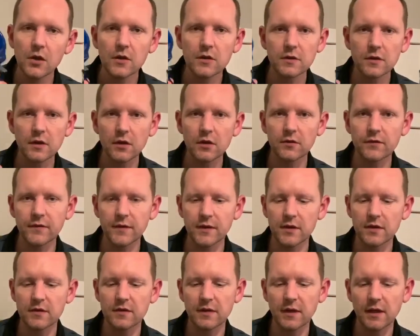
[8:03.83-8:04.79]
So the
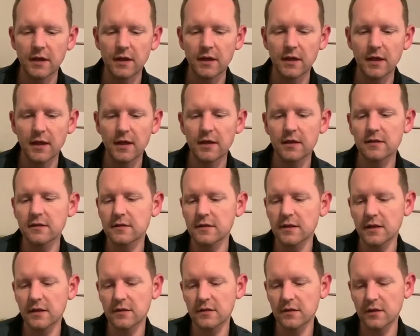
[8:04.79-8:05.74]
first thing is
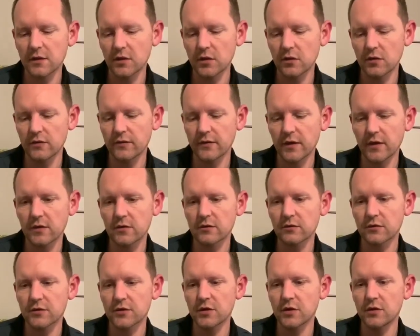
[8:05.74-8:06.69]
this
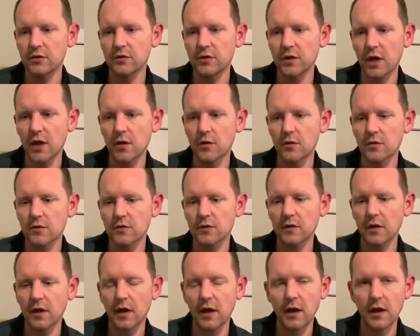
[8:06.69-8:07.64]
Universal Studios
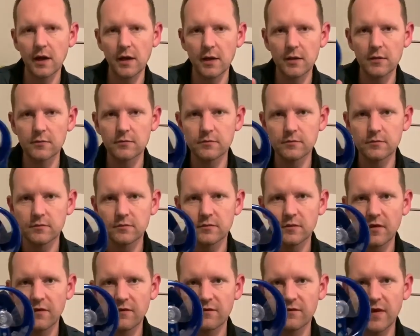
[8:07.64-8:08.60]
um,
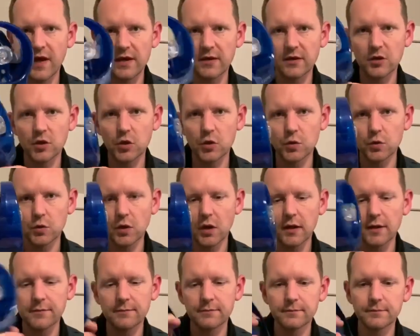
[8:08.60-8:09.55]
fan
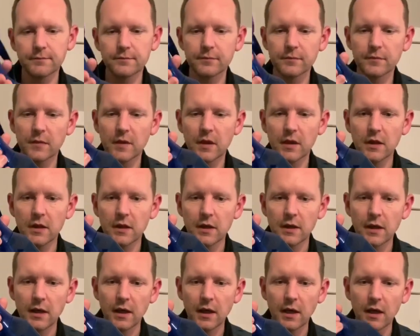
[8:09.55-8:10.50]
cooler,
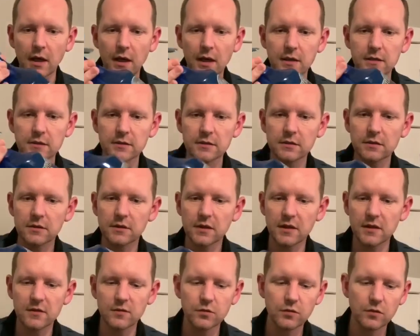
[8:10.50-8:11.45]
and
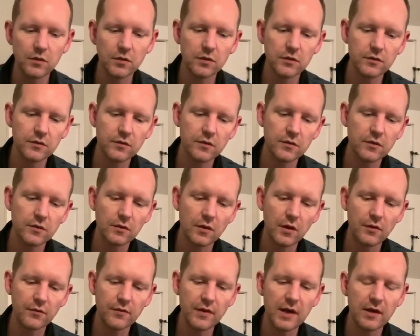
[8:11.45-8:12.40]
this was
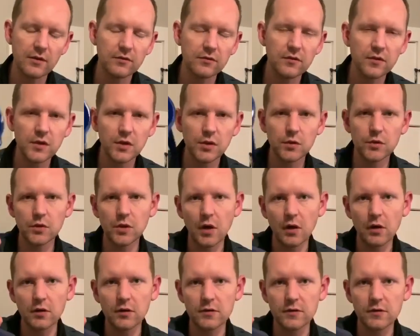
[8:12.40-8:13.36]
around
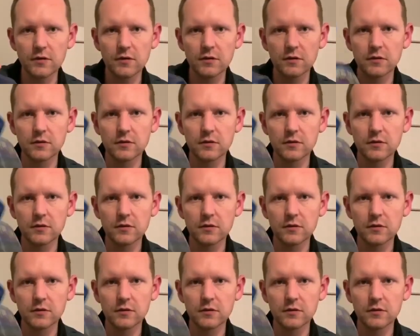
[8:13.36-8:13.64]
$2